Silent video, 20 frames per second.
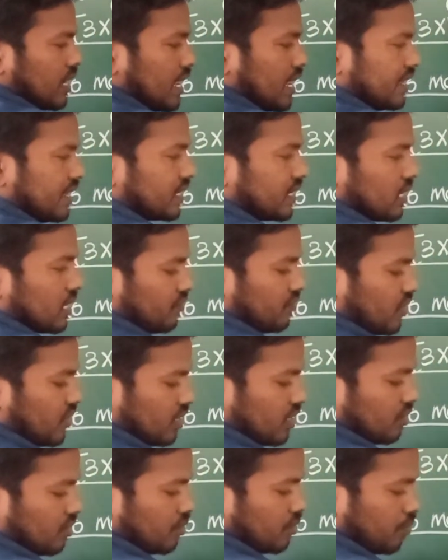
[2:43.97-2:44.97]
electrical
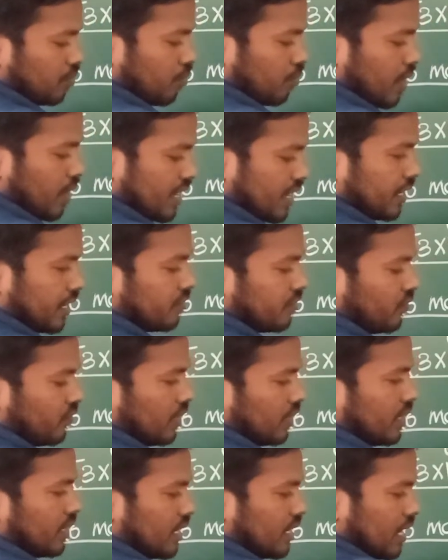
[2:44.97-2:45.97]
field, magnetic
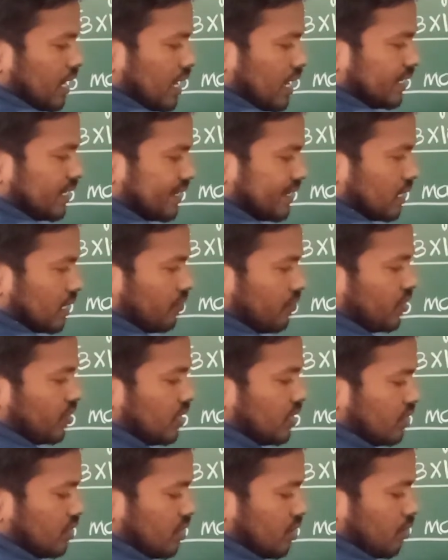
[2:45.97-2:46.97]
field, electrical
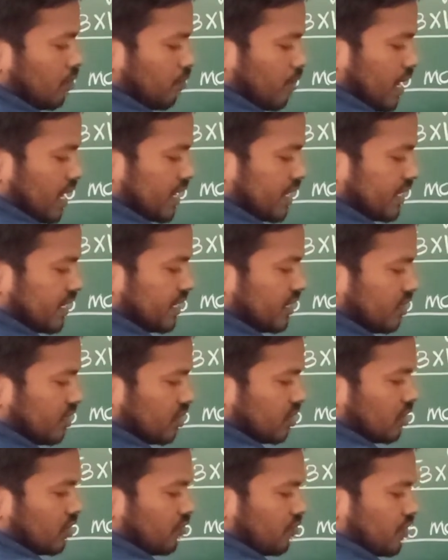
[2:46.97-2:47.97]
field,
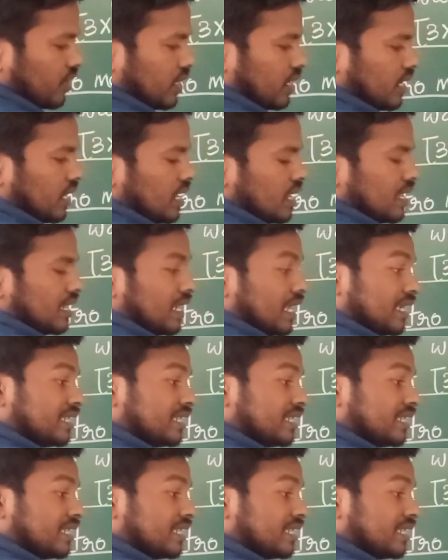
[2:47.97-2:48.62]
magnetic field.